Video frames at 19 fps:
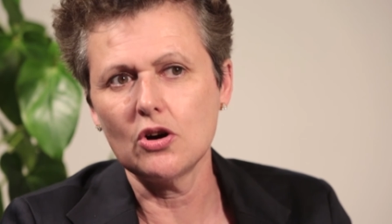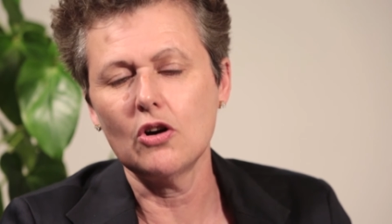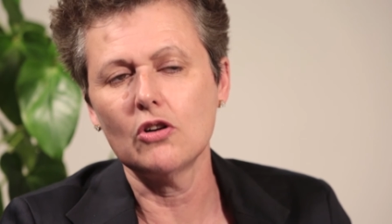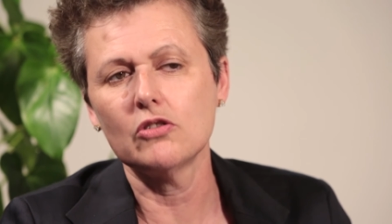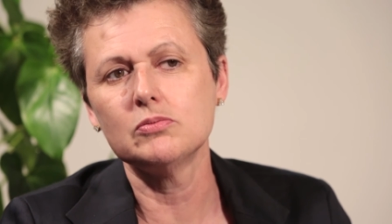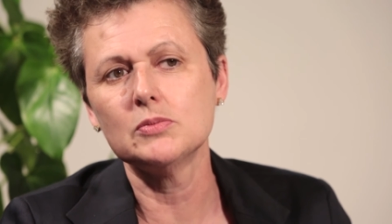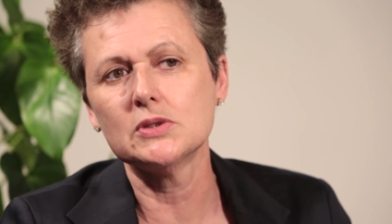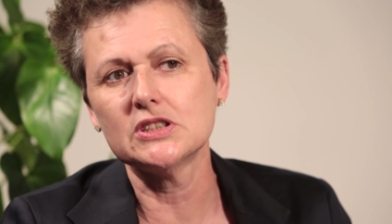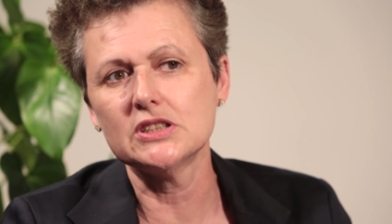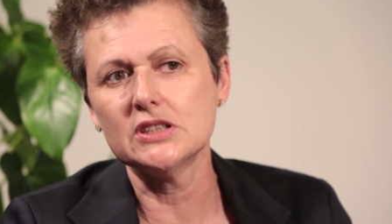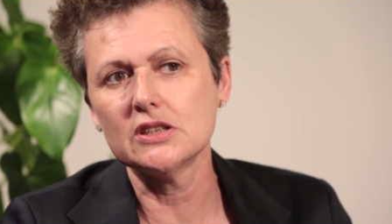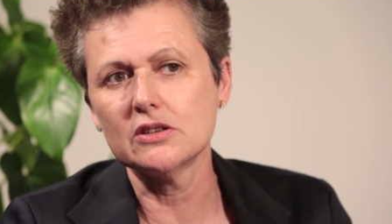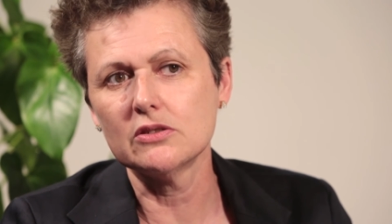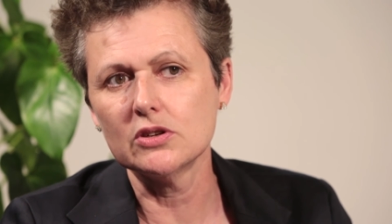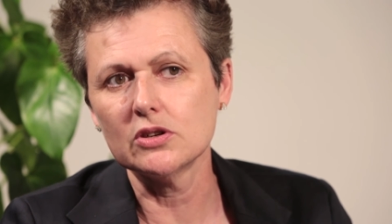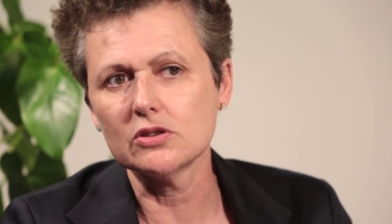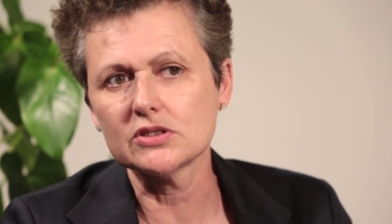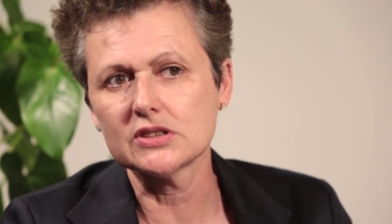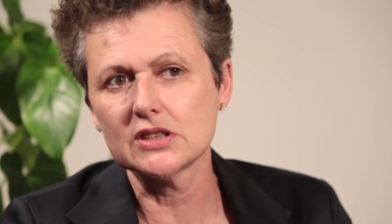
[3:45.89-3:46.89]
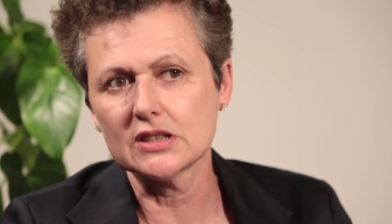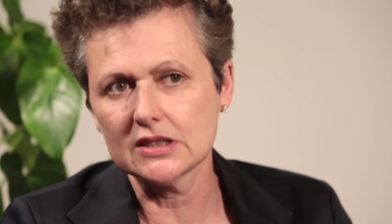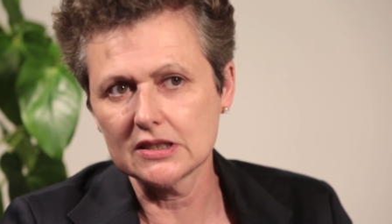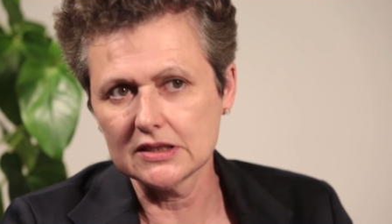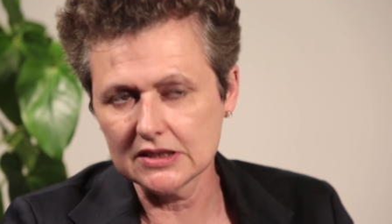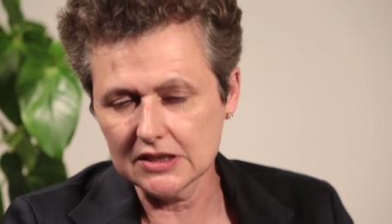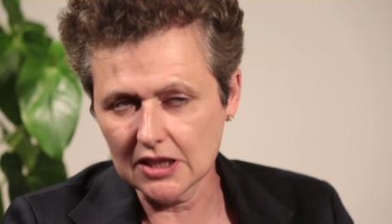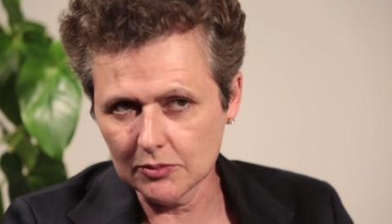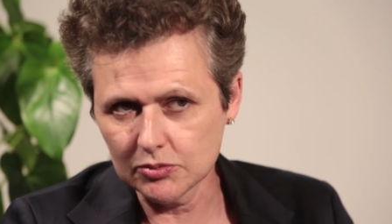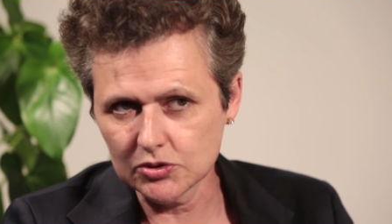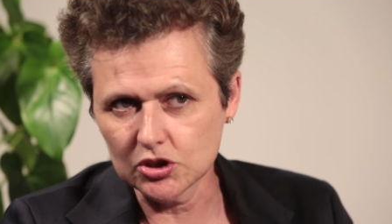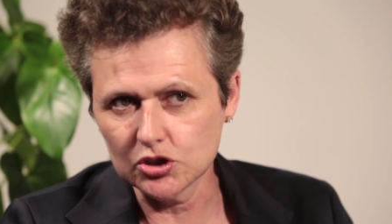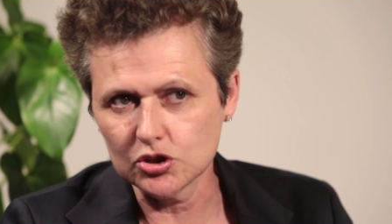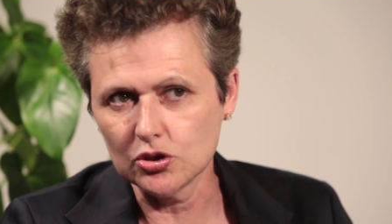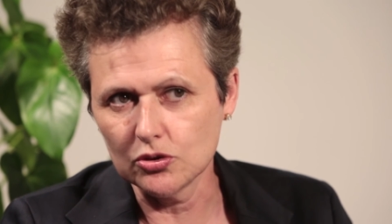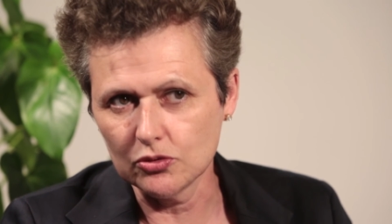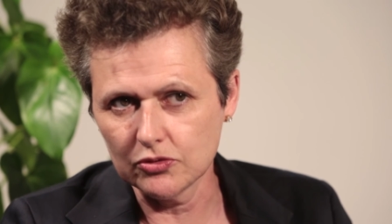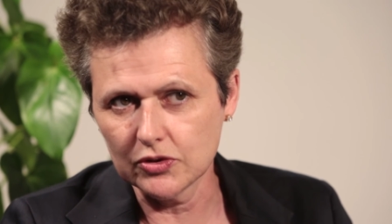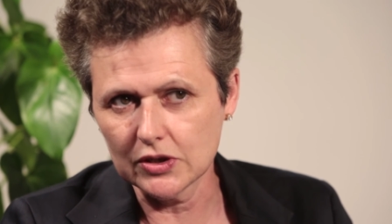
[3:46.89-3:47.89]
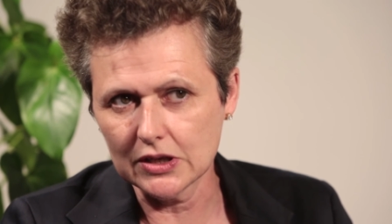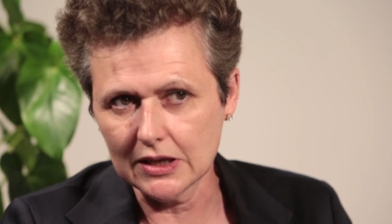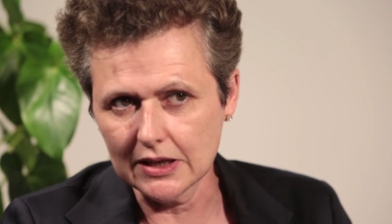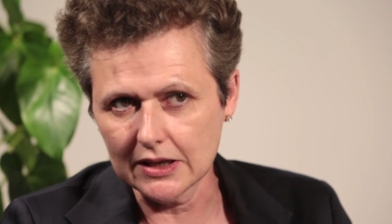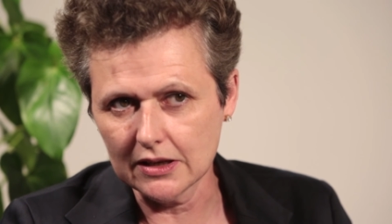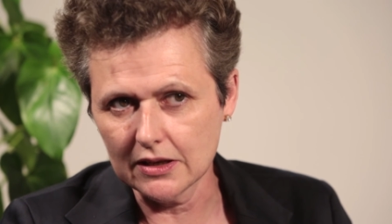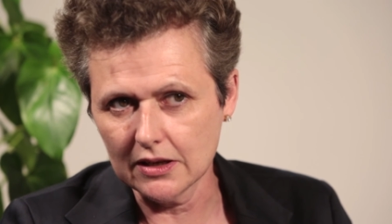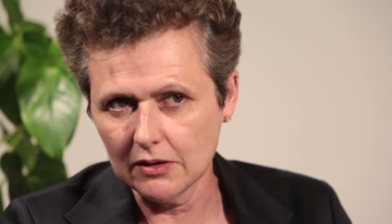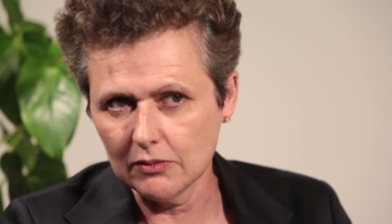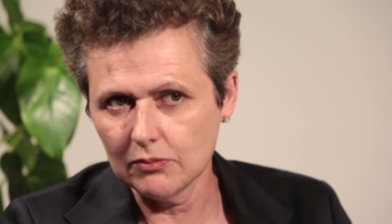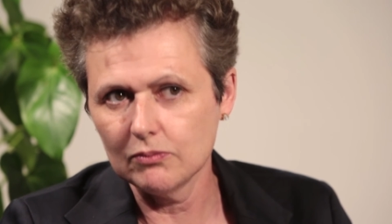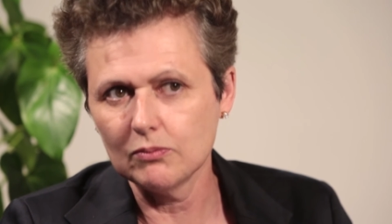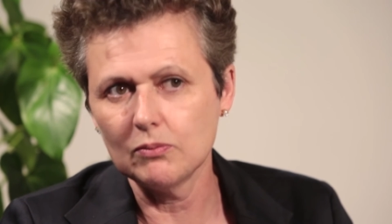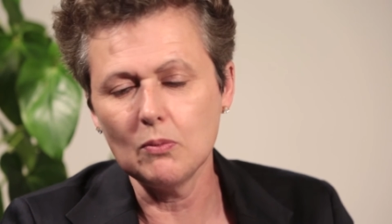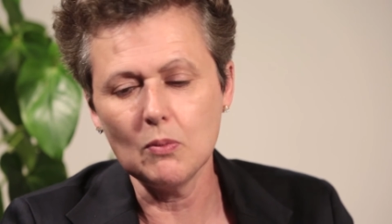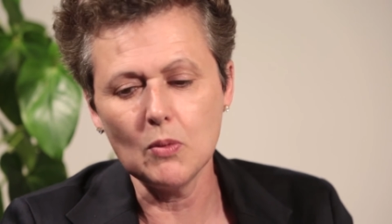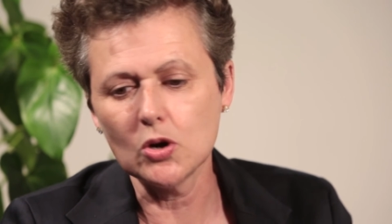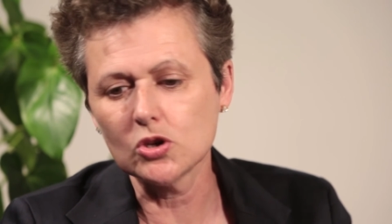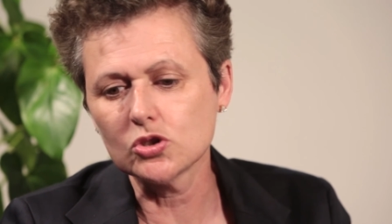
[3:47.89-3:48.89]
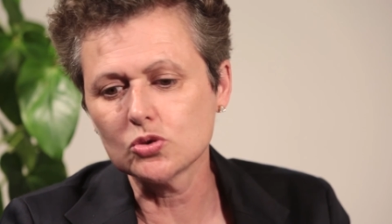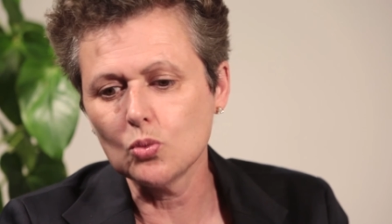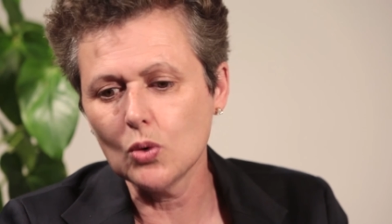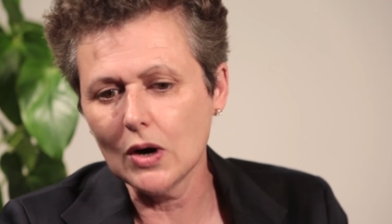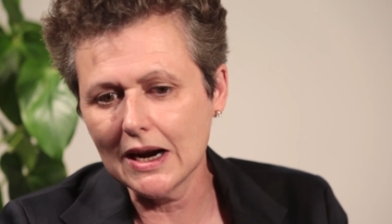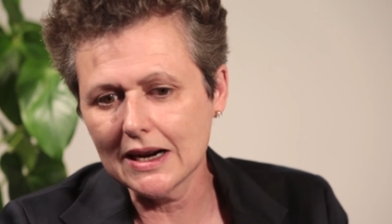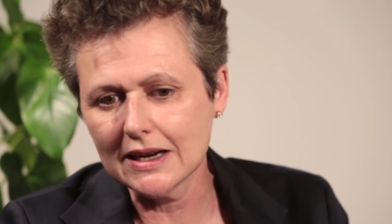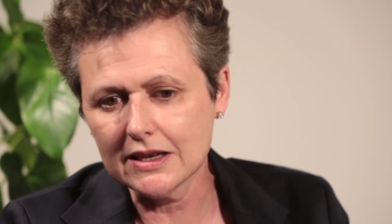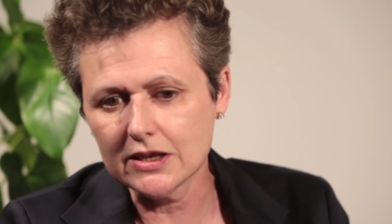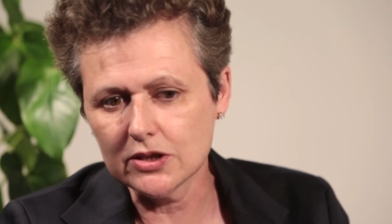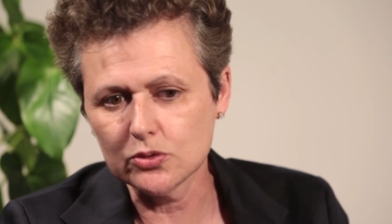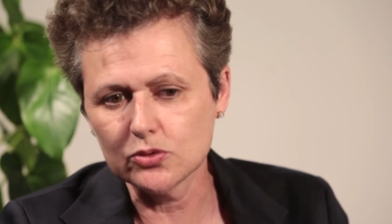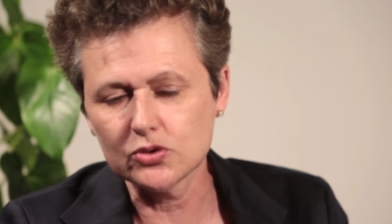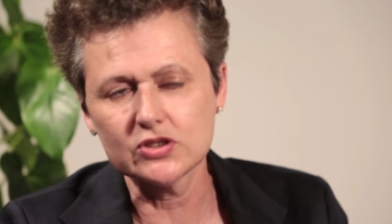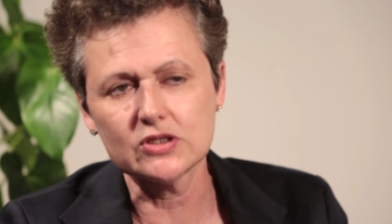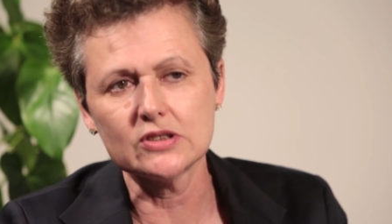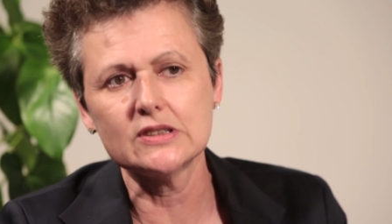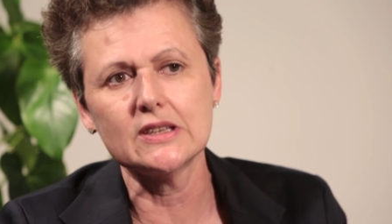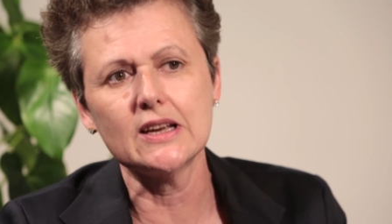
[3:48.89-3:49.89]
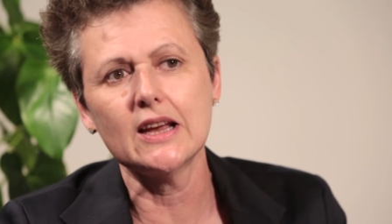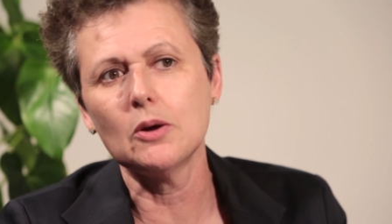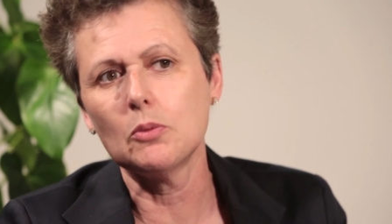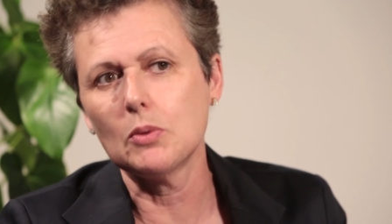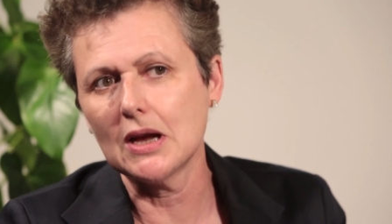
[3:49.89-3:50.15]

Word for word: of materials that can substitute for clinker most widely used today.